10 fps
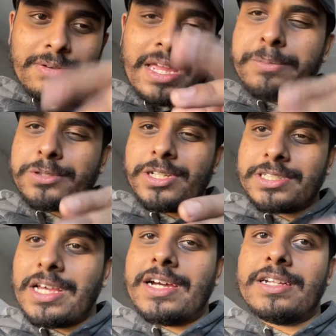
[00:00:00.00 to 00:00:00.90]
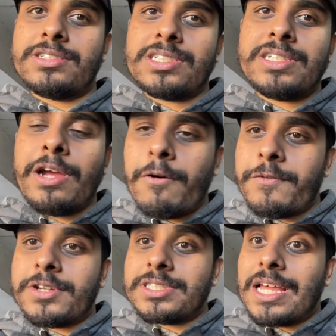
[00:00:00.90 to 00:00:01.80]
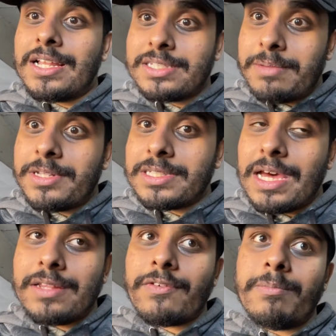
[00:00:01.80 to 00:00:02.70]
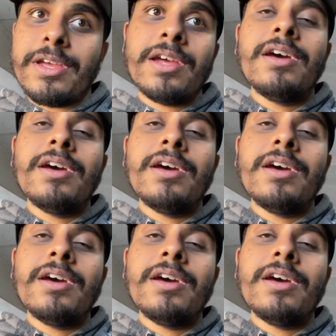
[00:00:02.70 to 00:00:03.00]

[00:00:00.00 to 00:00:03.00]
gaps on the side and she offered to sellotape the sides for me.